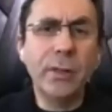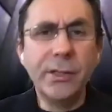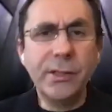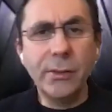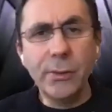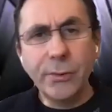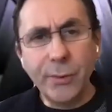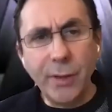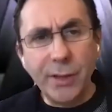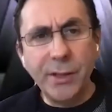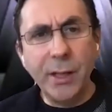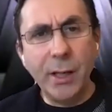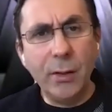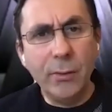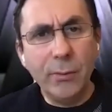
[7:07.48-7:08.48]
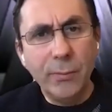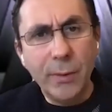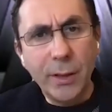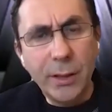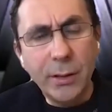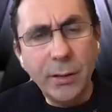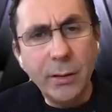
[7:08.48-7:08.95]
let's look right now
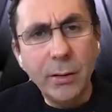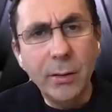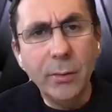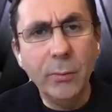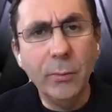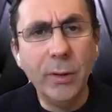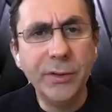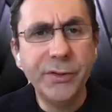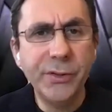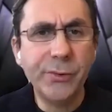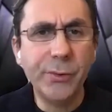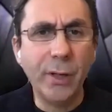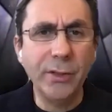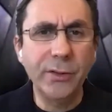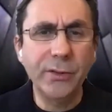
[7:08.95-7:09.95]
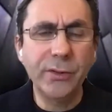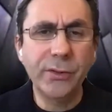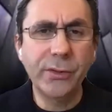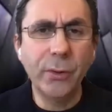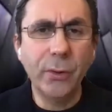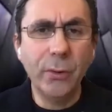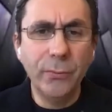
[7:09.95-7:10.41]
in what you're trying to
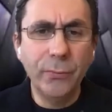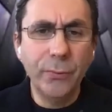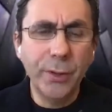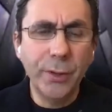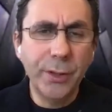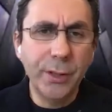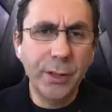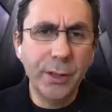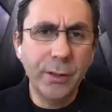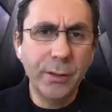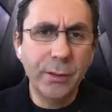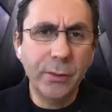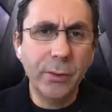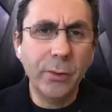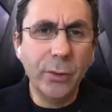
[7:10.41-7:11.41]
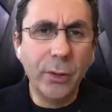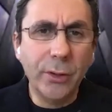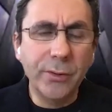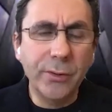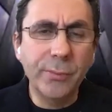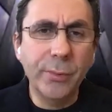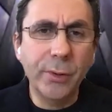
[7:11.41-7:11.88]
solve with the
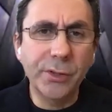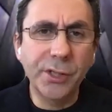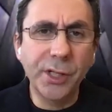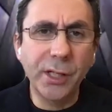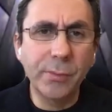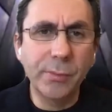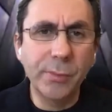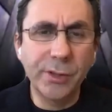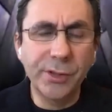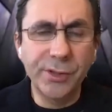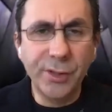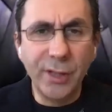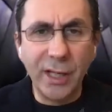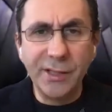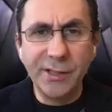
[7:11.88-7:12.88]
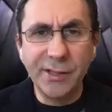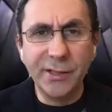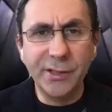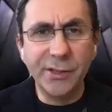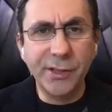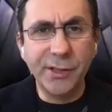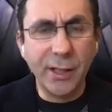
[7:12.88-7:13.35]
Concordium blockchain, because you guys,
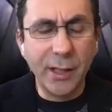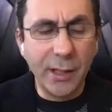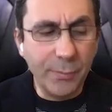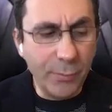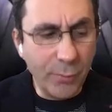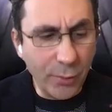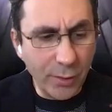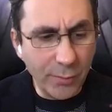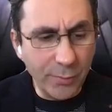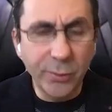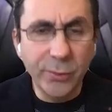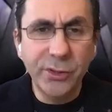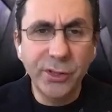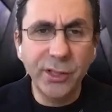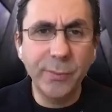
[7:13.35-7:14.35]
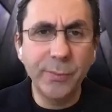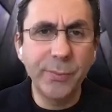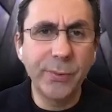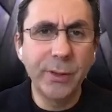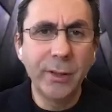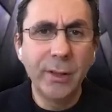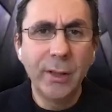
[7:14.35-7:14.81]
like you said, are more a blue chip